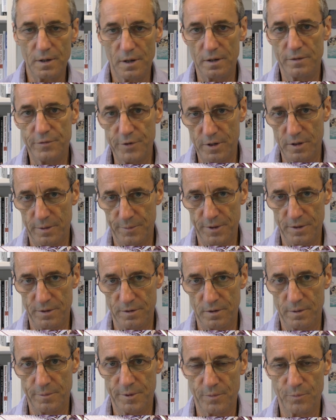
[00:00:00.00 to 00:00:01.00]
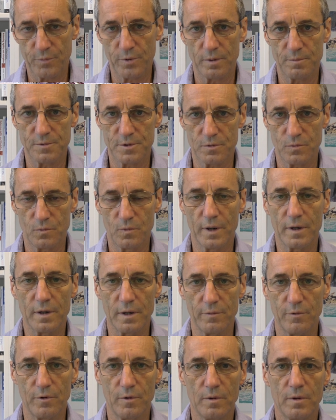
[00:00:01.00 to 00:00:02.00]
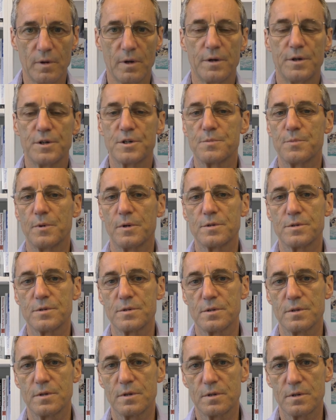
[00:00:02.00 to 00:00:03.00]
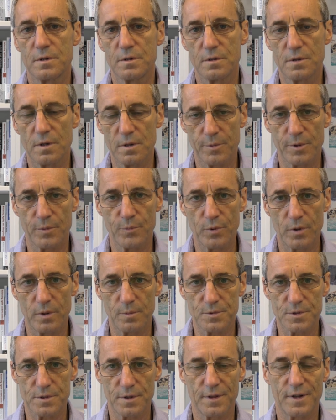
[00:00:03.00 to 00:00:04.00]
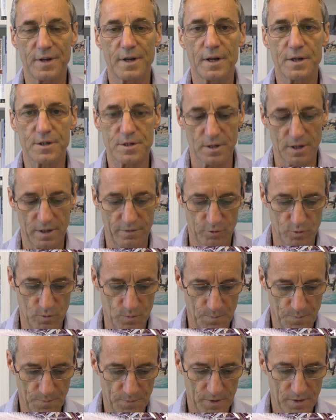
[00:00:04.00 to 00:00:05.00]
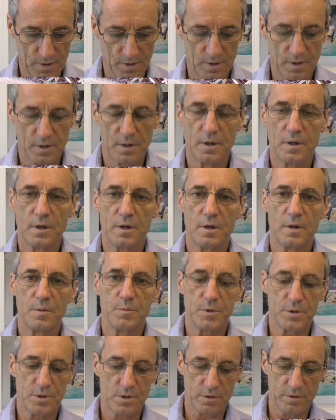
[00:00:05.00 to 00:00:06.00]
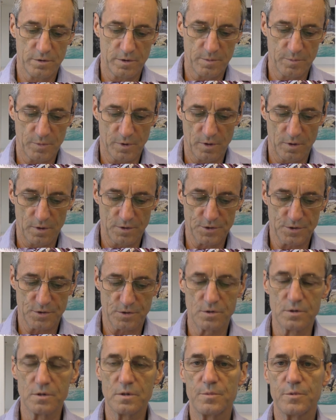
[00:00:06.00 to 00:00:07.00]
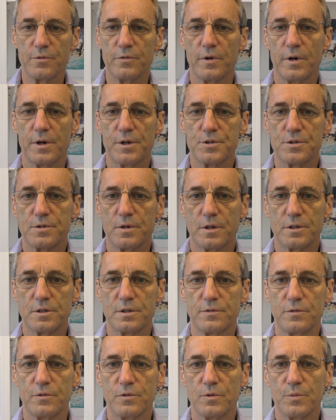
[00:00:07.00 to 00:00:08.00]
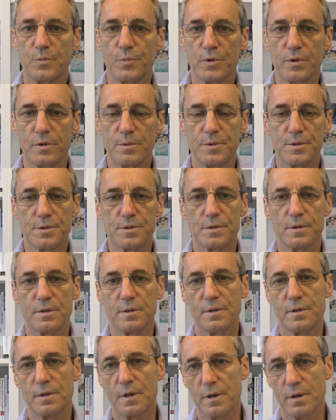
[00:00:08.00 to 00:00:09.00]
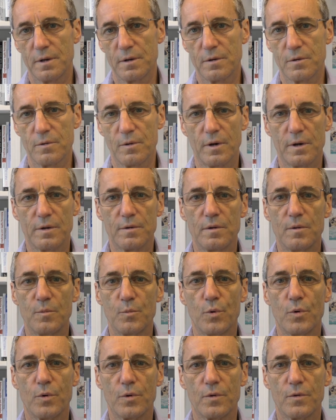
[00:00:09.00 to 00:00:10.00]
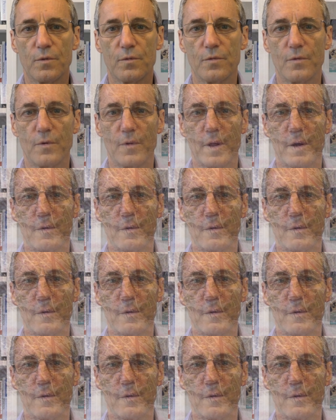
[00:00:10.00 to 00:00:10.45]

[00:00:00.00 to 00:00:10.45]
Overcoming the dominant problems at one level exposes the dominant problems at the next level. Maturity models do provide a structure for improvements and they're quite important for